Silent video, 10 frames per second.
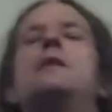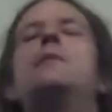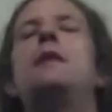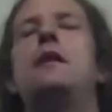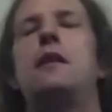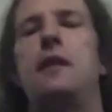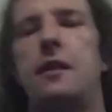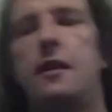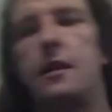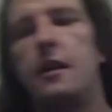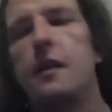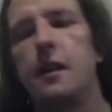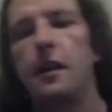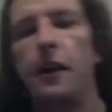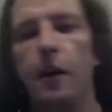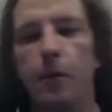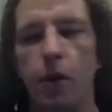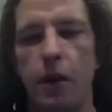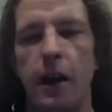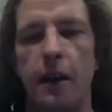to be a
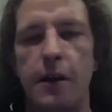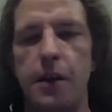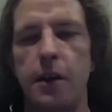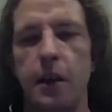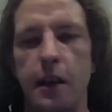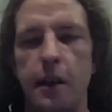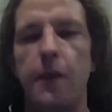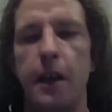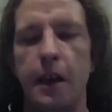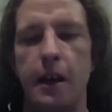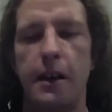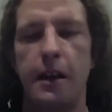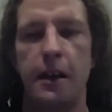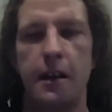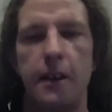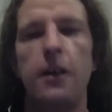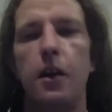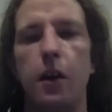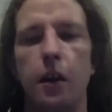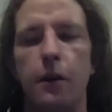more kind of solidified idea
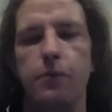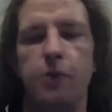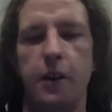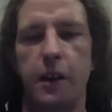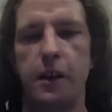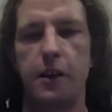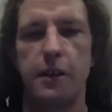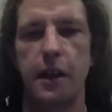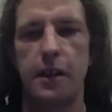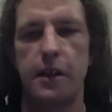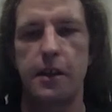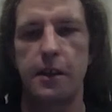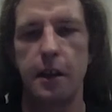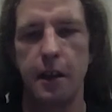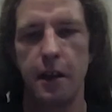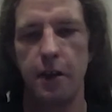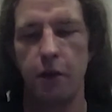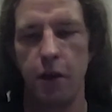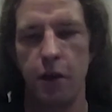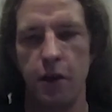of the product use case earlier
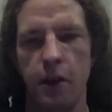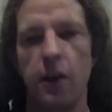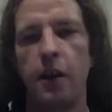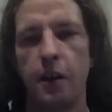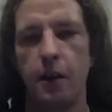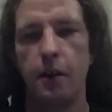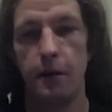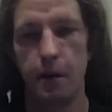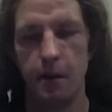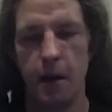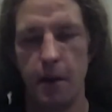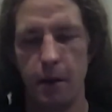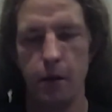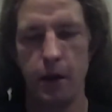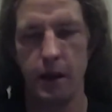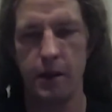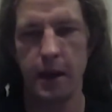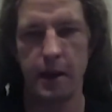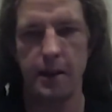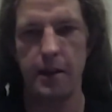on, than maybe we would
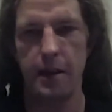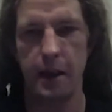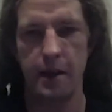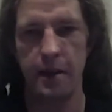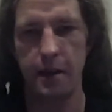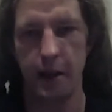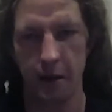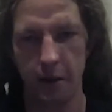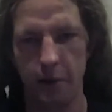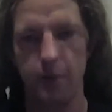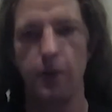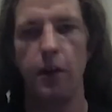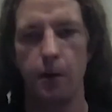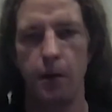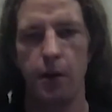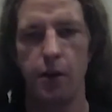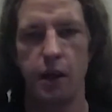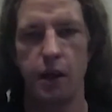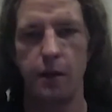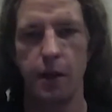expect in kind of
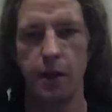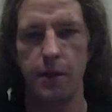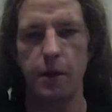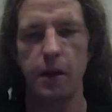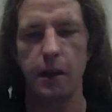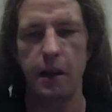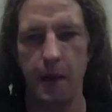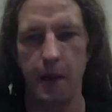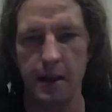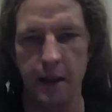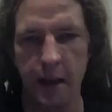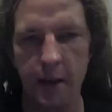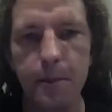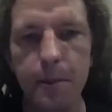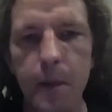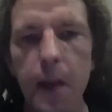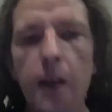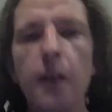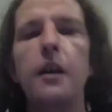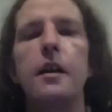non-blockchain firms. We're going to come back to that.
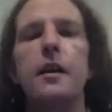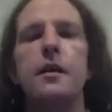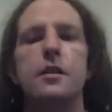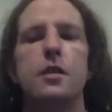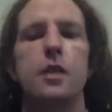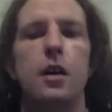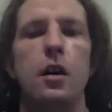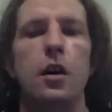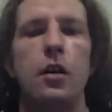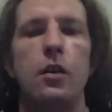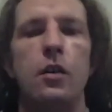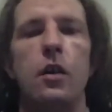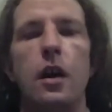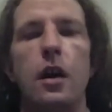So